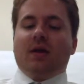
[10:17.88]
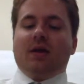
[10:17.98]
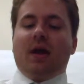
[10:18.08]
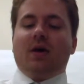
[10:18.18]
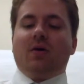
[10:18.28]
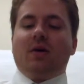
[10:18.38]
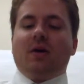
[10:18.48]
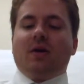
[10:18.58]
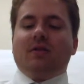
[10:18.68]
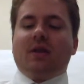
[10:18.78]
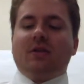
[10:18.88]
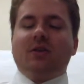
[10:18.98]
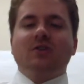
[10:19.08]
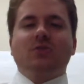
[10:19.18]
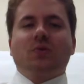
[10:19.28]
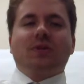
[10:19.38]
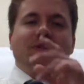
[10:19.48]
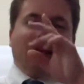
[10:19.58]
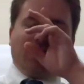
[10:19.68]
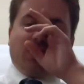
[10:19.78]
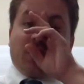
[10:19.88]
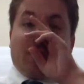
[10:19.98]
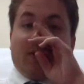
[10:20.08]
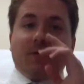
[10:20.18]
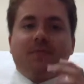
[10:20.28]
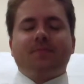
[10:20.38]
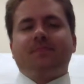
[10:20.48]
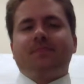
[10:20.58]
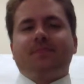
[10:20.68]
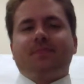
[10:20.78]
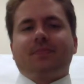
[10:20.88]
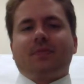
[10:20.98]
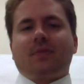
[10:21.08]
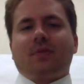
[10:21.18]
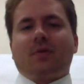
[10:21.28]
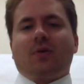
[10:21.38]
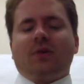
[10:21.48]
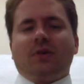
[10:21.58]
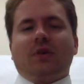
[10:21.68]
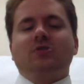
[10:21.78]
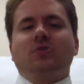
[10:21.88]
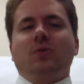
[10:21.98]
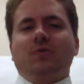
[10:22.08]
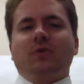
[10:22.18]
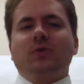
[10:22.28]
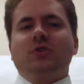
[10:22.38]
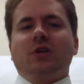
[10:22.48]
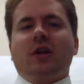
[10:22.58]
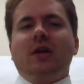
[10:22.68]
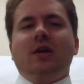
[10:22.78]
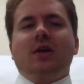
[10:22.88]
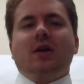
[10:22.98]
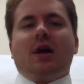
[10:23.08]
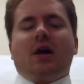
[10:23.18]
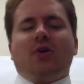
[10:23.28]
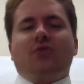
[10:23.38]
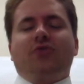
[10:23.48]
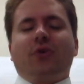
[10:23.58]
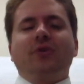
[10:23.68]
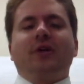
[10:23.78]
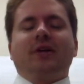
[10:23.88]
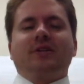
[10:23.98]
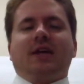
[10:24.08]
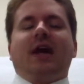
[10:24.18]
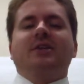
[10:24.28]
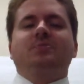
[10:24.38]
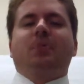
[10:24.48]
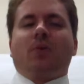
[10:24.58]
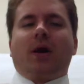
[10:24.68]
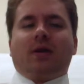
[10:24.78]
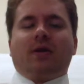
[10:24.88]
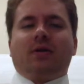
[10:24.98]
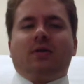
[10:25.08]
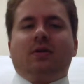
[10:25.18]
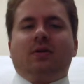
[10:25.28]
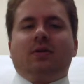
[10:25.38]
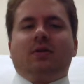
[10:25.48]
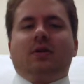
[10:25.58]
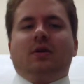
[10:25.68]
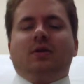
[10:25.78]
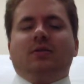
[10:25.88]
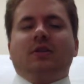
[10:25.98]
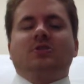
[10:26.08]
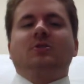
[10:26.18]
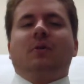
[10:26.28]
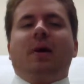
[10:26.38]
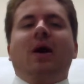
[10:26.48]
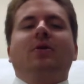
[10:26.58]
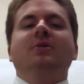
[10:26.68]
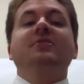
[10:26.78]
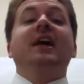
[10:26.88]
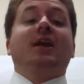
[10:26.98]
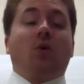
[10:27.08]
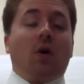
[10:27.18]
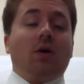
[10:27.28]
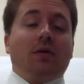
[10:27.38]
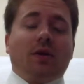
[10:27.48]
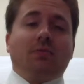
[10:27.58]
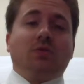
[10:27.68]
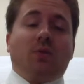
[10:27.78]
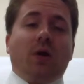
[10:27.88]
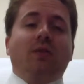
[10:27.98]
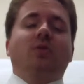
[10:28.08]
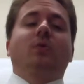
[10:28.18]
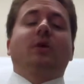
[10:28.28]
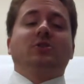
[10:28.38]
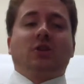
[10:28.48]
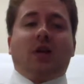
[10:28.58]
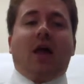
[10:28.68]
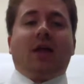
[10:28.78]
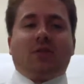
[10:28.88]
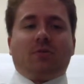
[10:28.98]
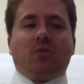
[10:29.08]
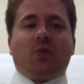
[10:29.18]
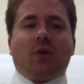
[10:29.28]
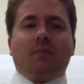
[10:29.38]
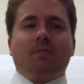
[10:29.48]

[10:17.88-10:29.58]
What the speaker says: Now, the industrialization or the Industrial Revolution further exasperated this amount of inequality between the rich and the poor.